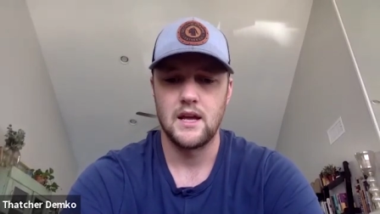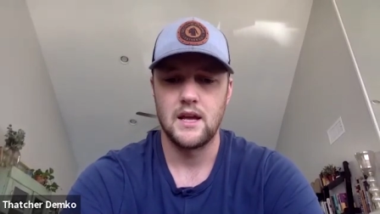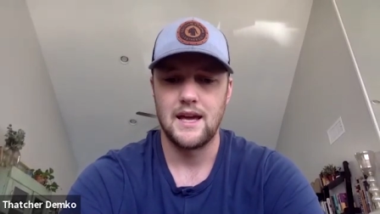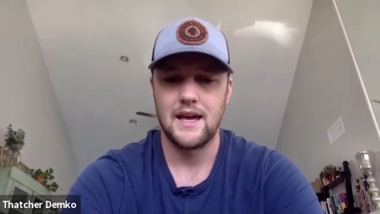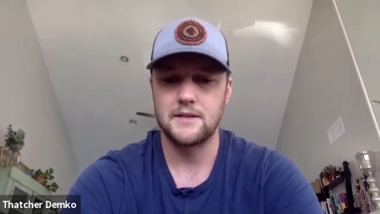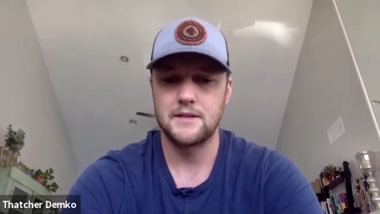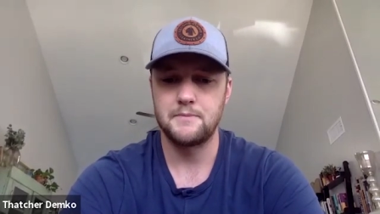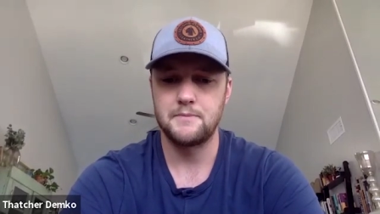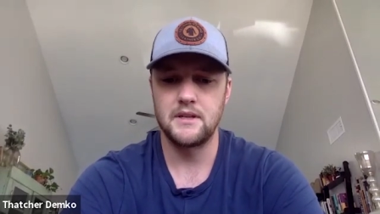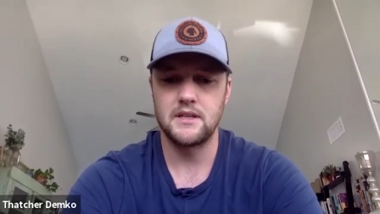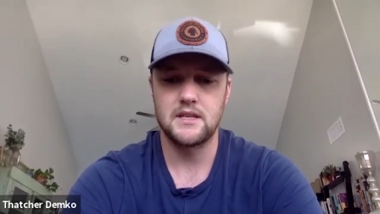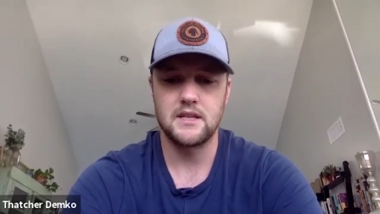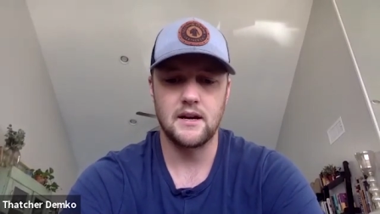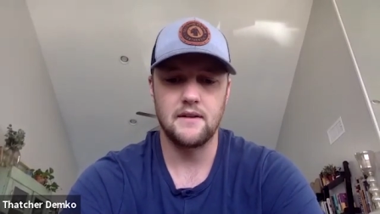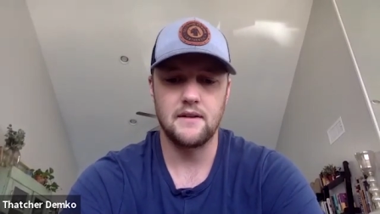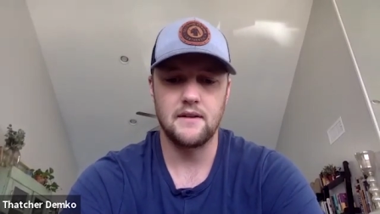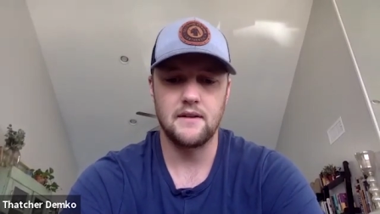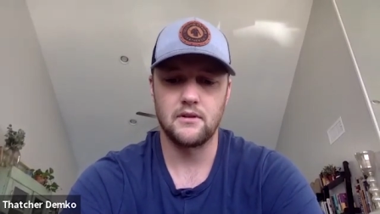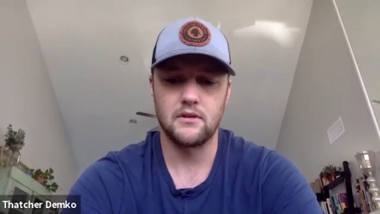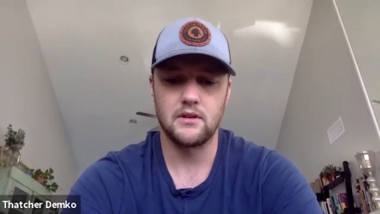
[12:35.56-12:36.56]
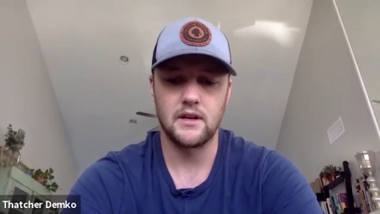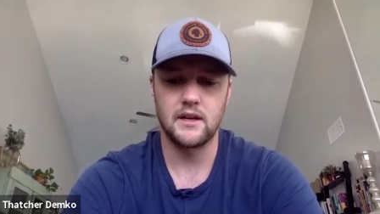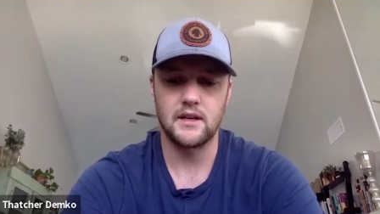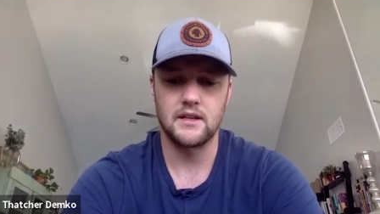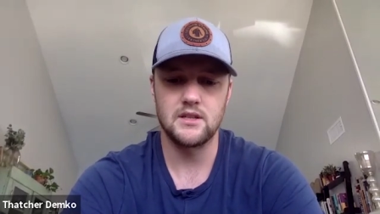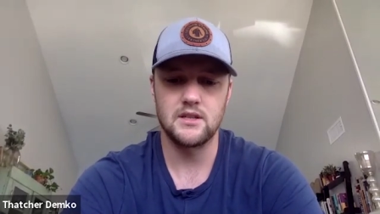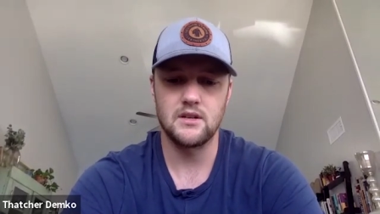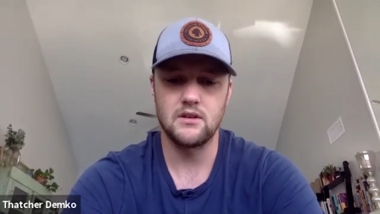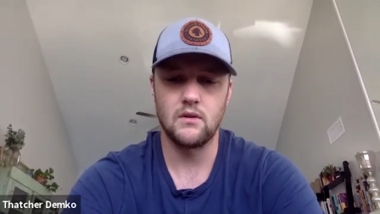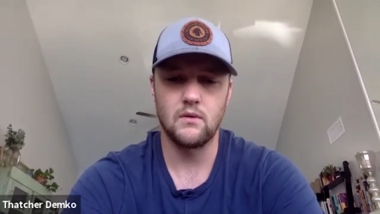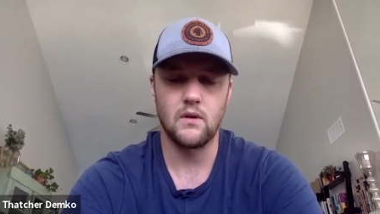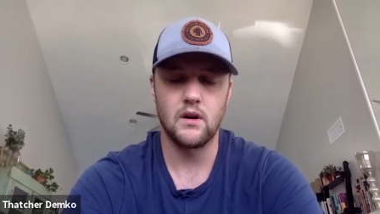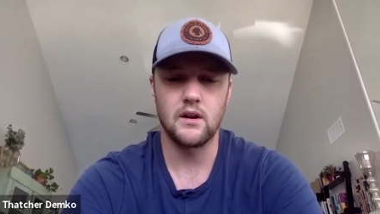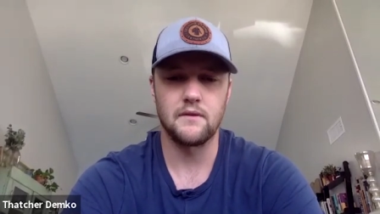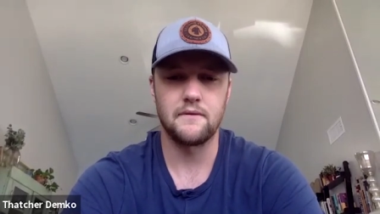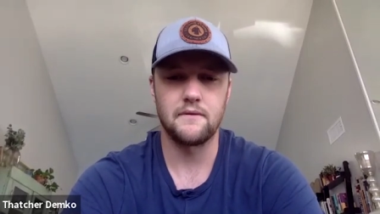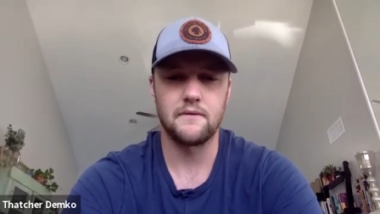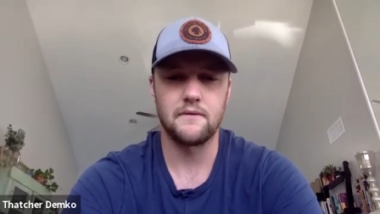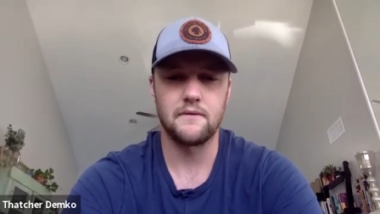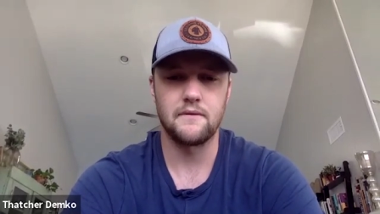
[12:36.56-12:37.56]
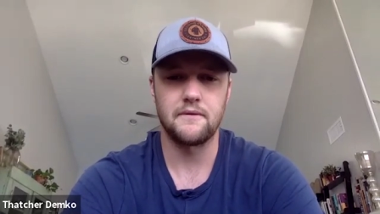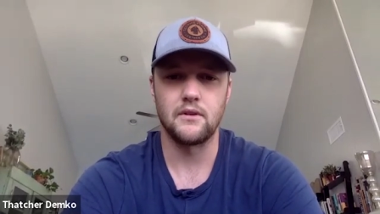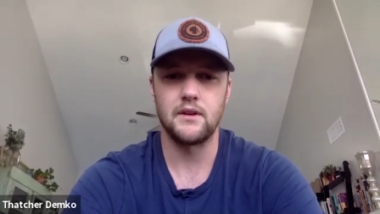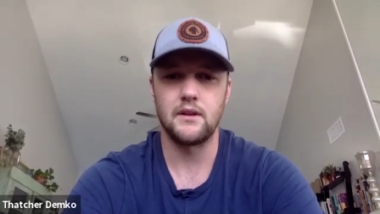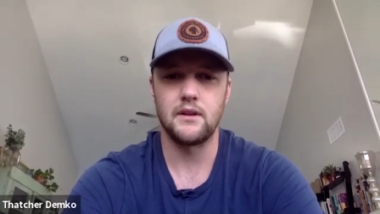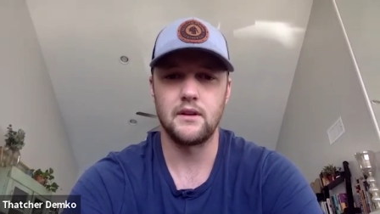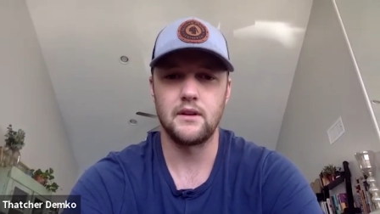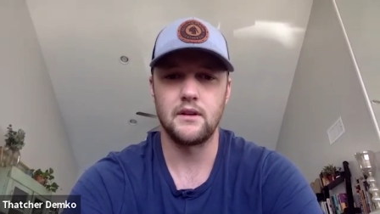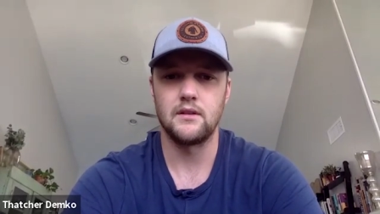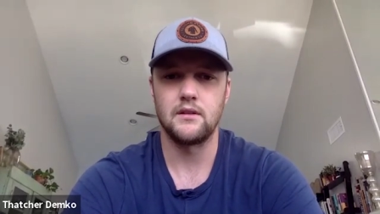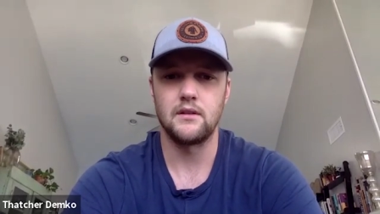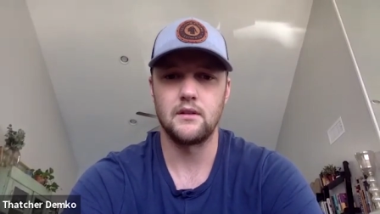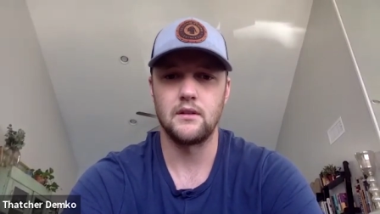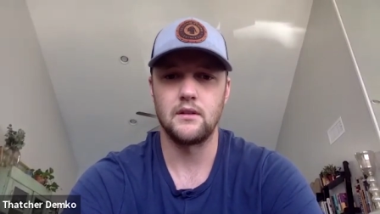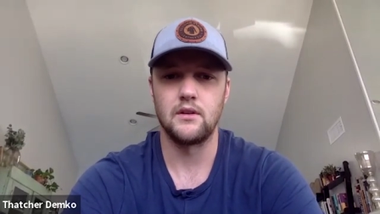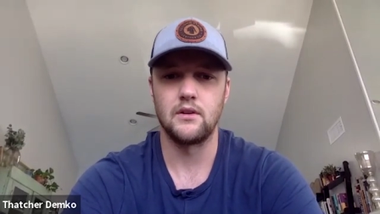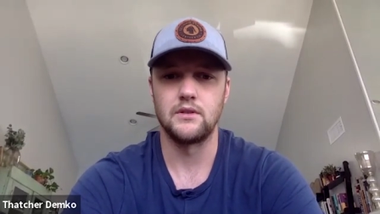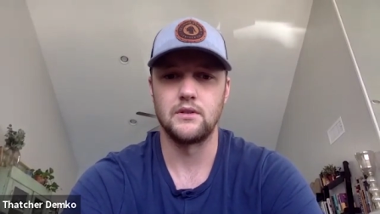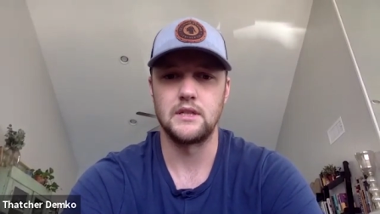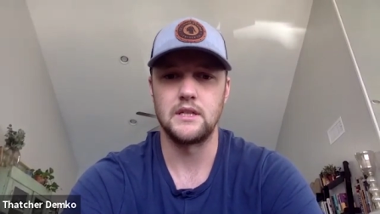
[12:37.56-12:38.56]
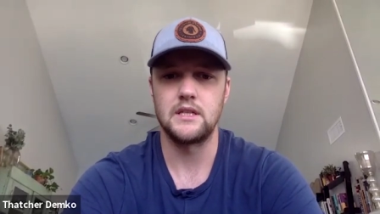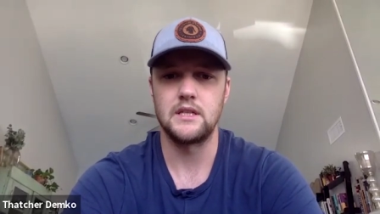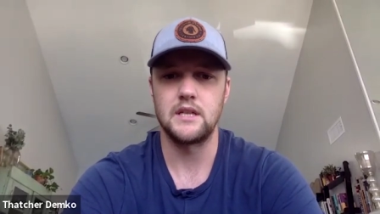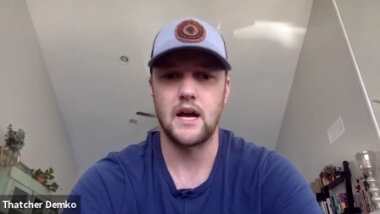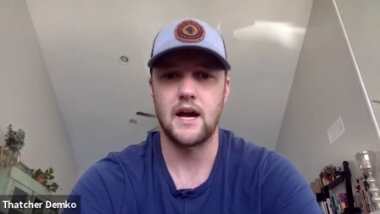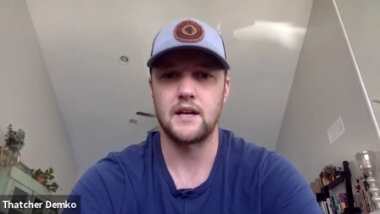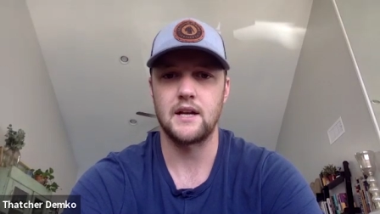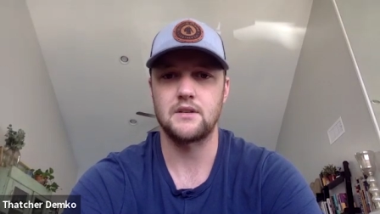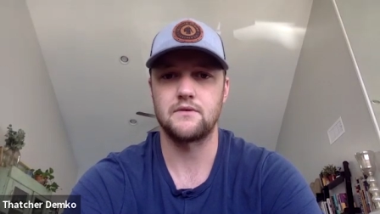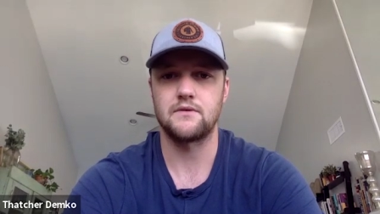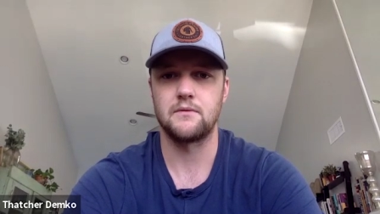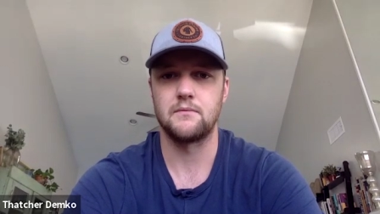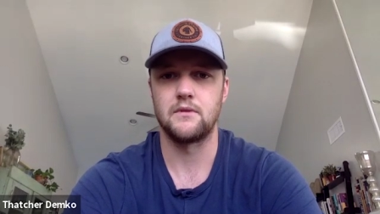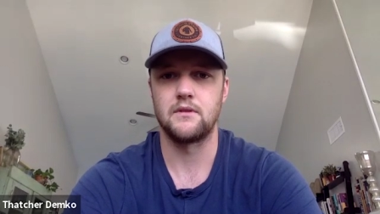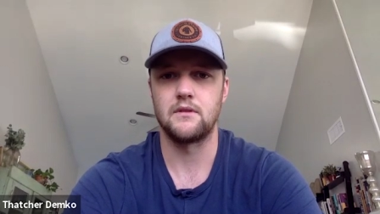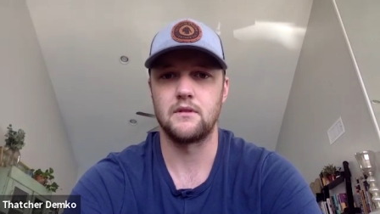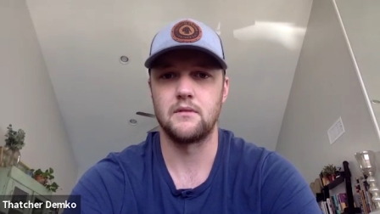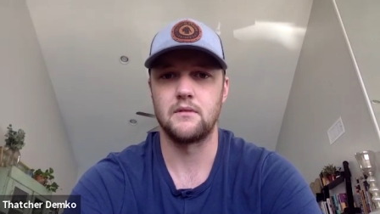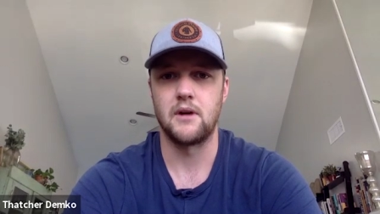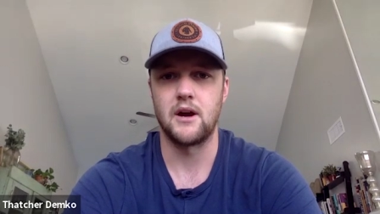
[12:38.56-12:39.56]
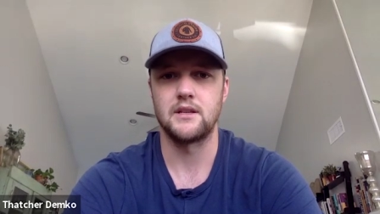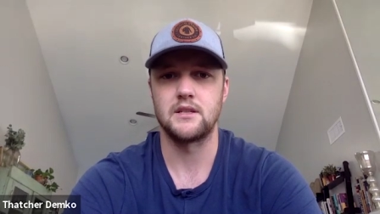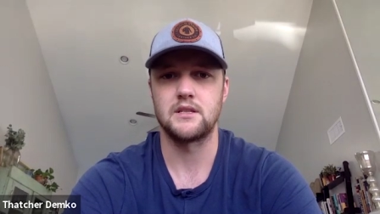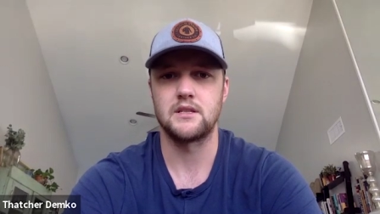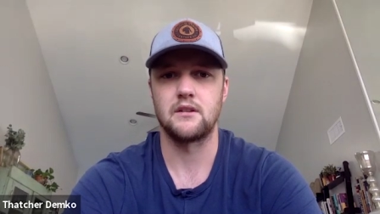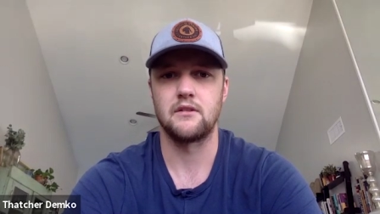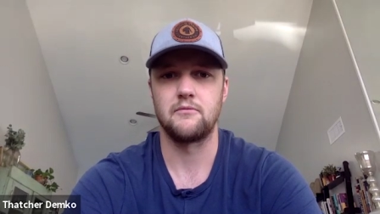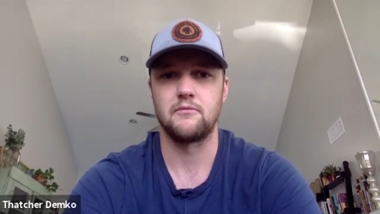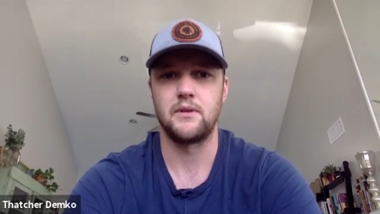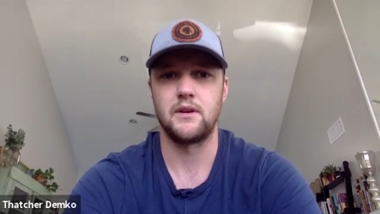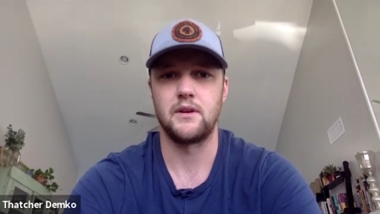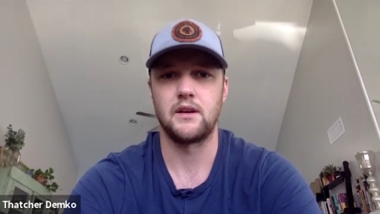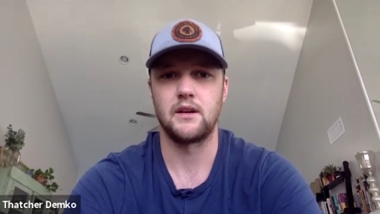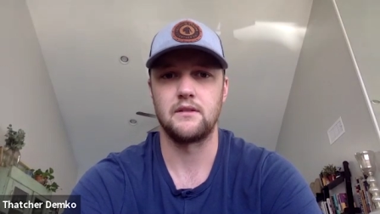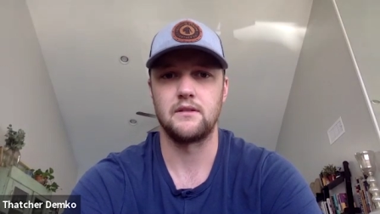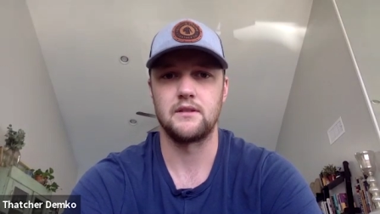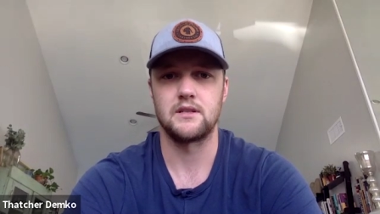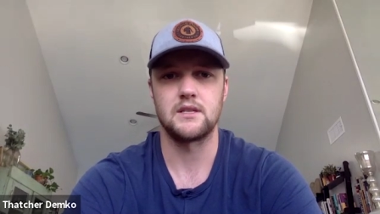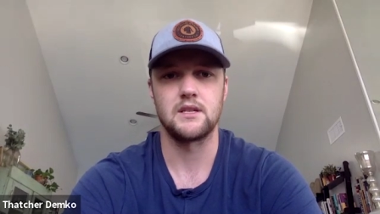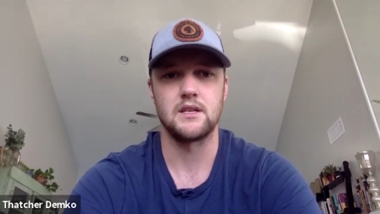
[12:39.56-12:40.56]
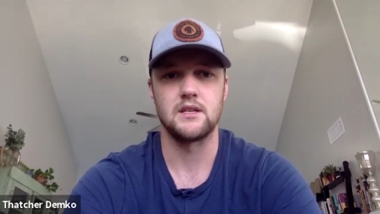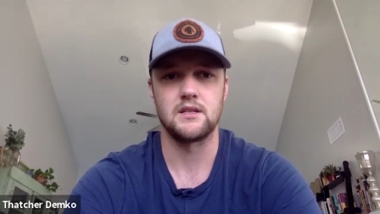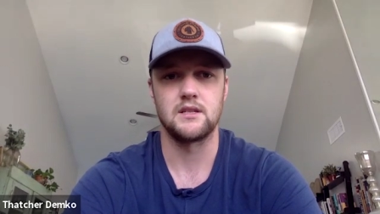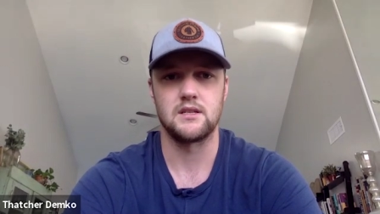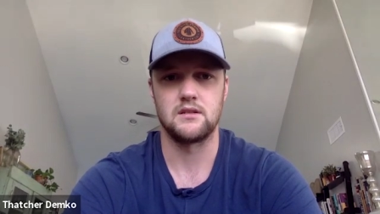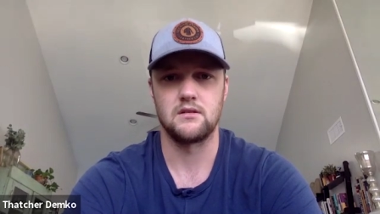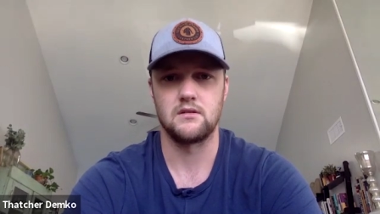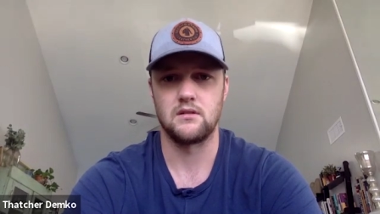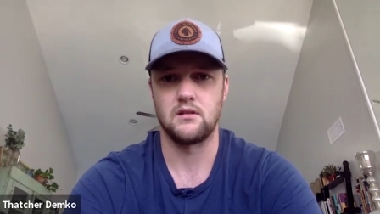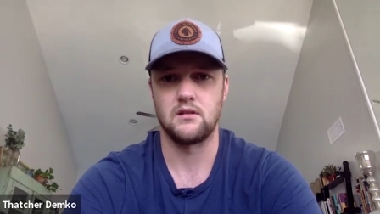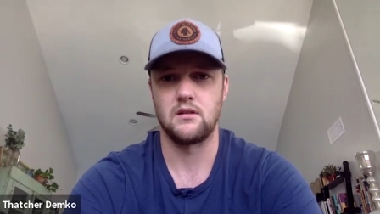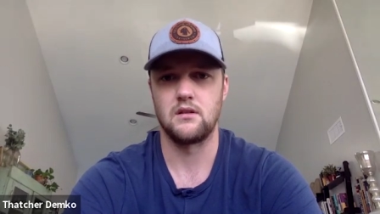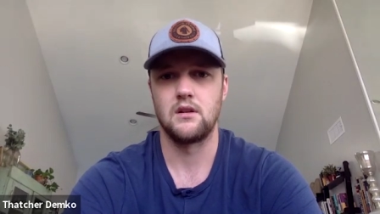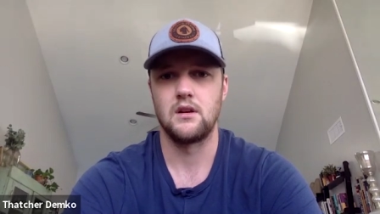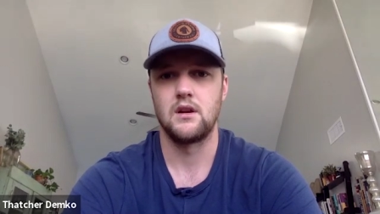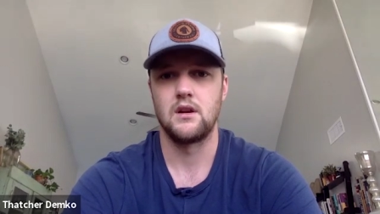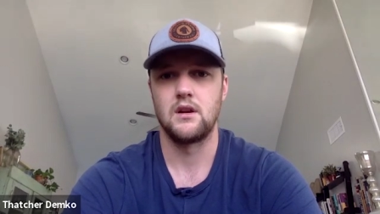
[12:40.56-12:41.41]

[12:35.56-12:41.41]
it's been tough though, like, because you don't want to fully you know detached from the mindset of being in the season or